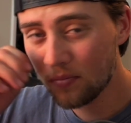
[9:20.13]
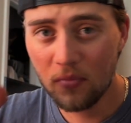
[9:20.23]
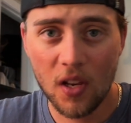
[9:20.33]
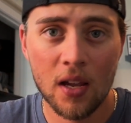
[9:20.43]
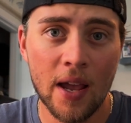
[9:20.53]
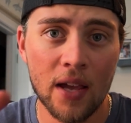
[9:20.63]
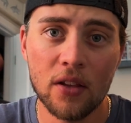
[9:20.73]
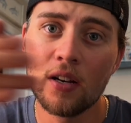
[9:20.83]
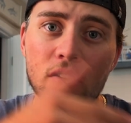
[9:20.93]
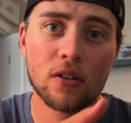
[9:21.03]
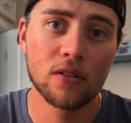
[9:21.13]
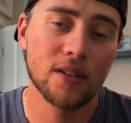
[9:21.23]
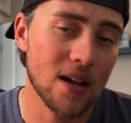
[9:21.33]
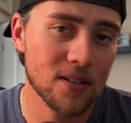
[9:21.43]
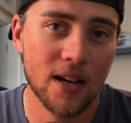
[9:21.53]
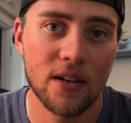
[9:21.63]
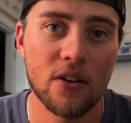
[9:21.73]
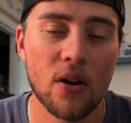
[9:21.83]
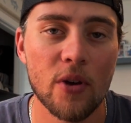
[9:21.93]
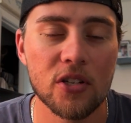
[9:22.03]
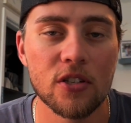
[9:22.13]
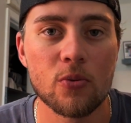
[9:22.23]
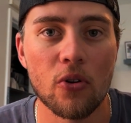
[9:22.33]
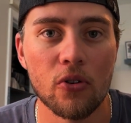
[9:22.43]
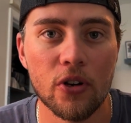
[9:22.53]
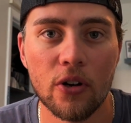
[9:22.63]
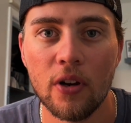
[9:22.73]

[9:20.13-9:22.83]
And another downside, I mentioned this one earlier,